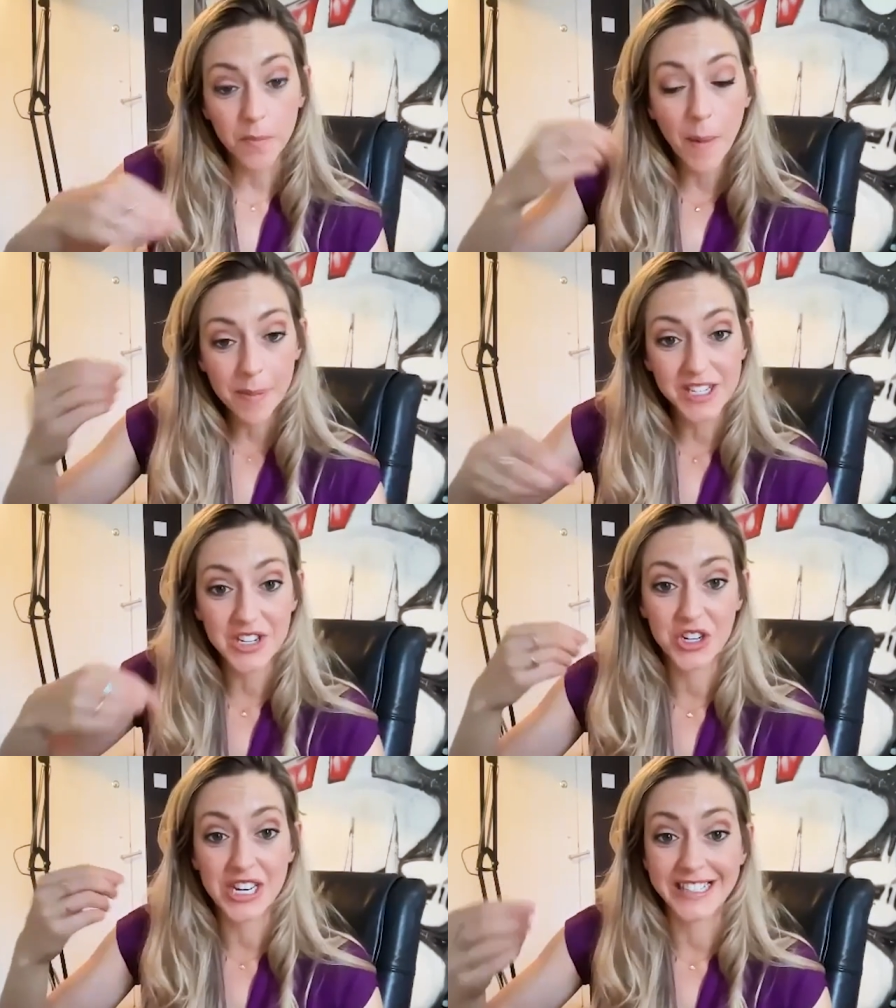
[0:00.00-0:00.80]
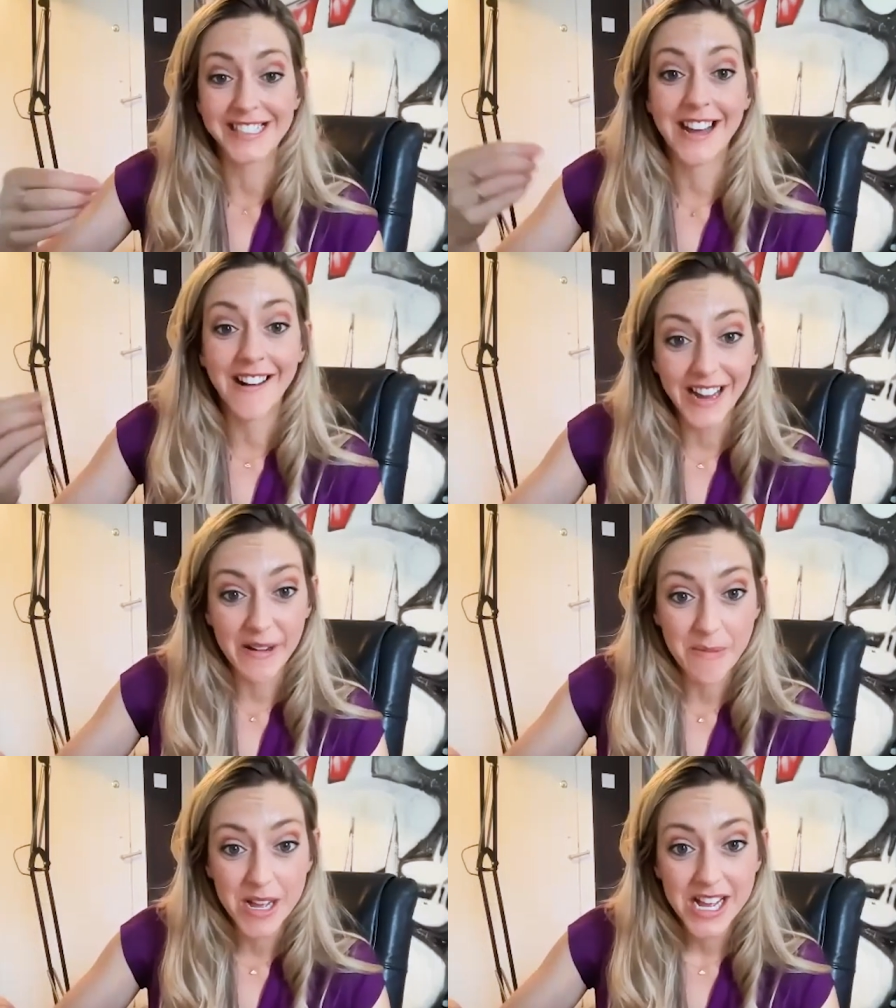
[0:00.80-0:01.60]
repetition in
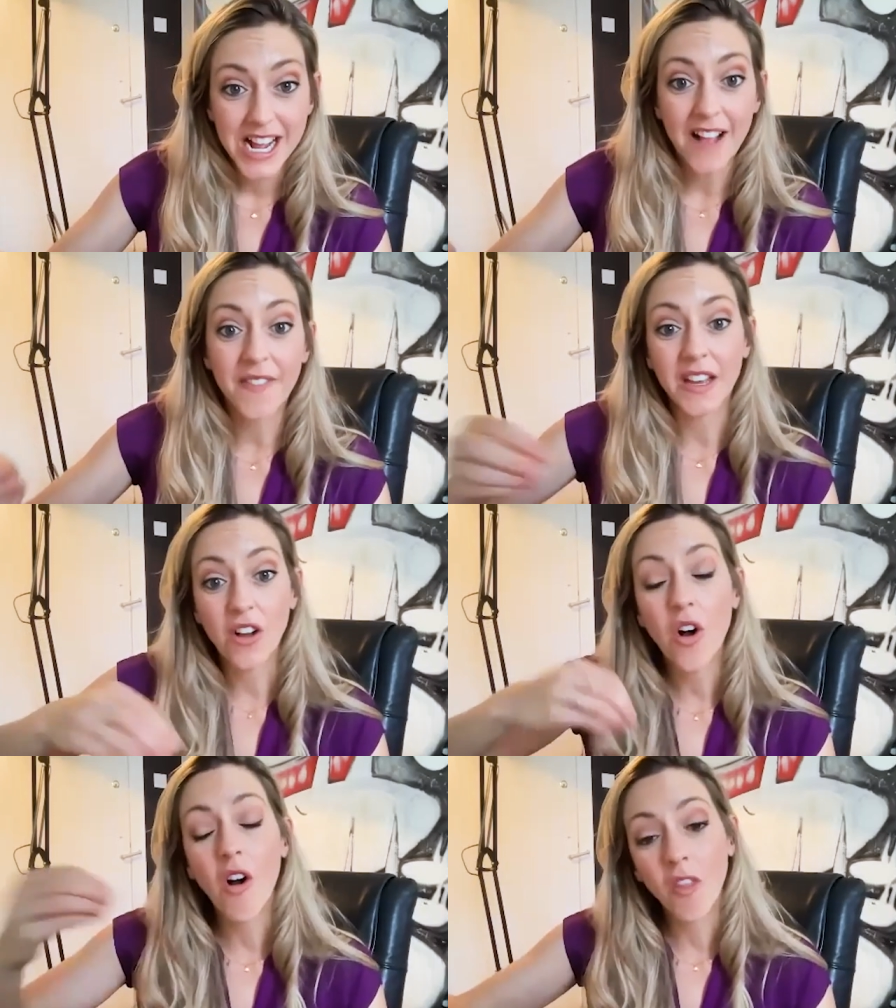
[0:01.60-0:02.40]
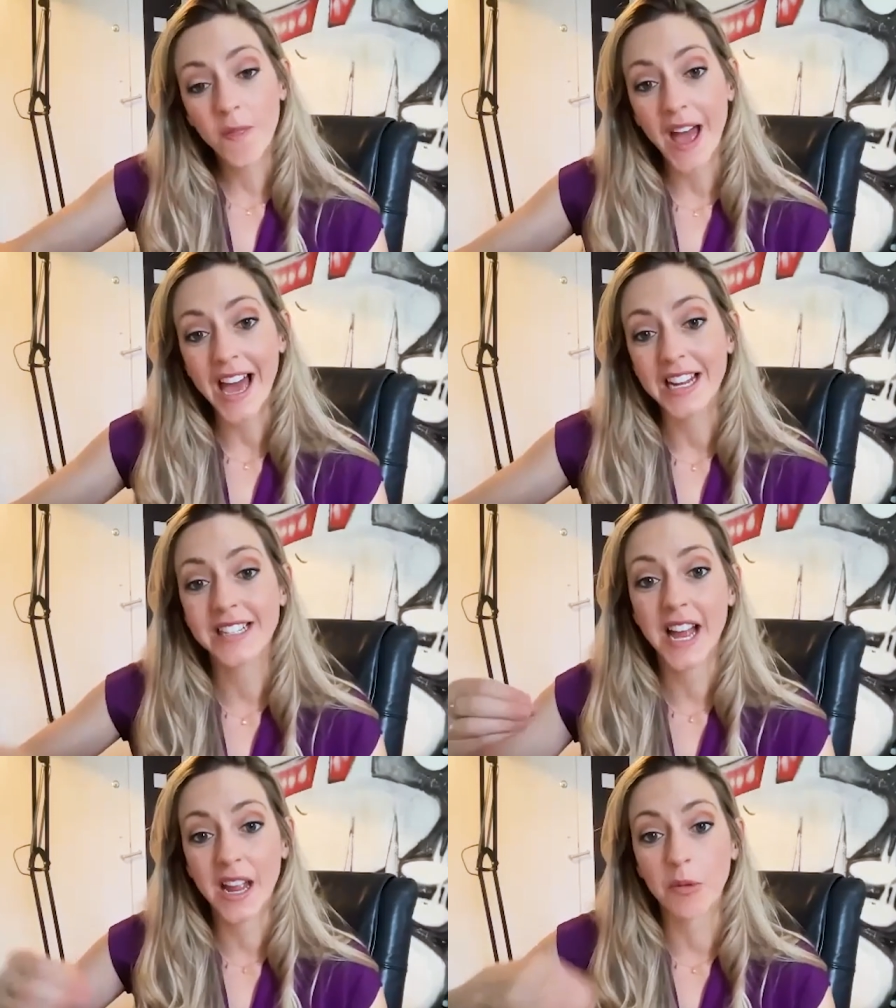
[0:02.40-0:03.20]
time. And they called that a
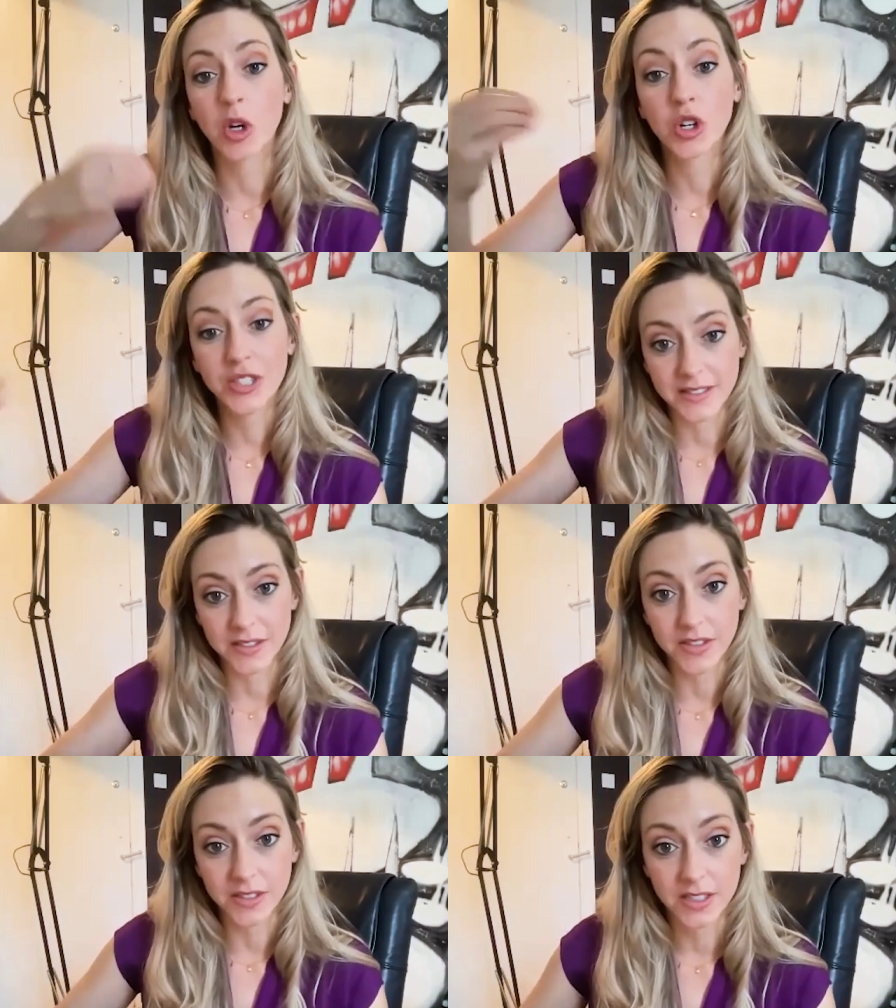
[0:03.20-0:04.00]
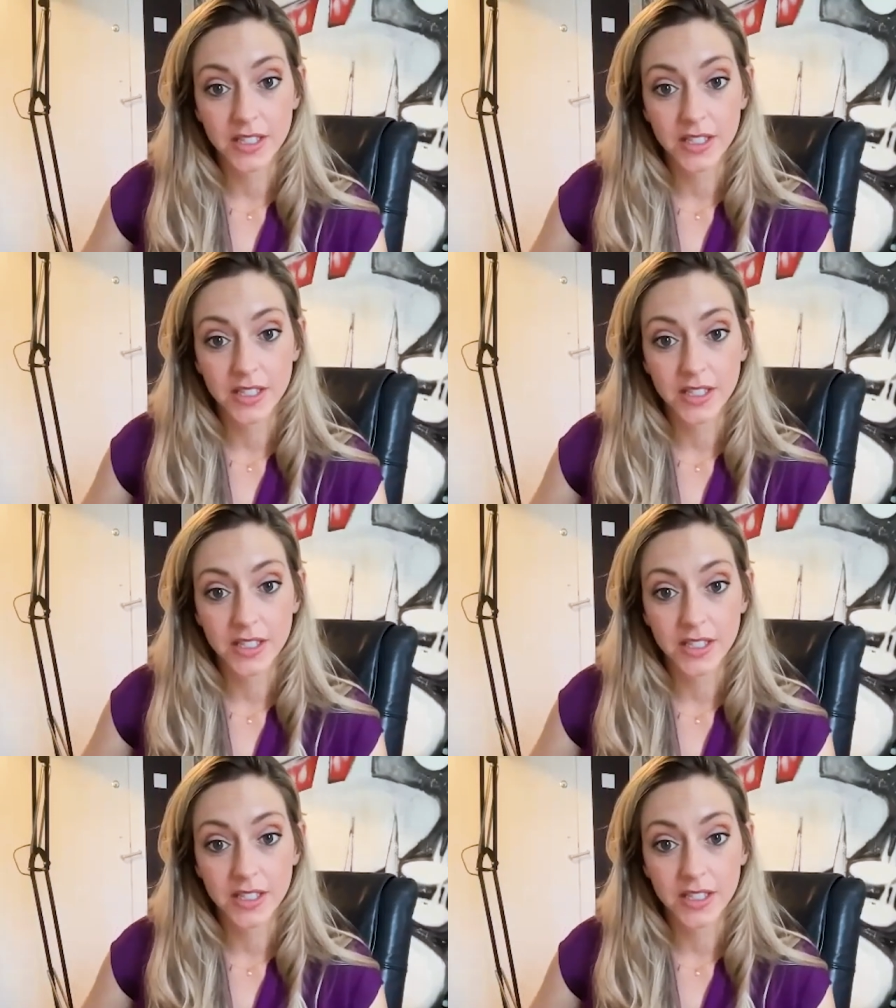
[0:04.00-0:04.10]
time crystal.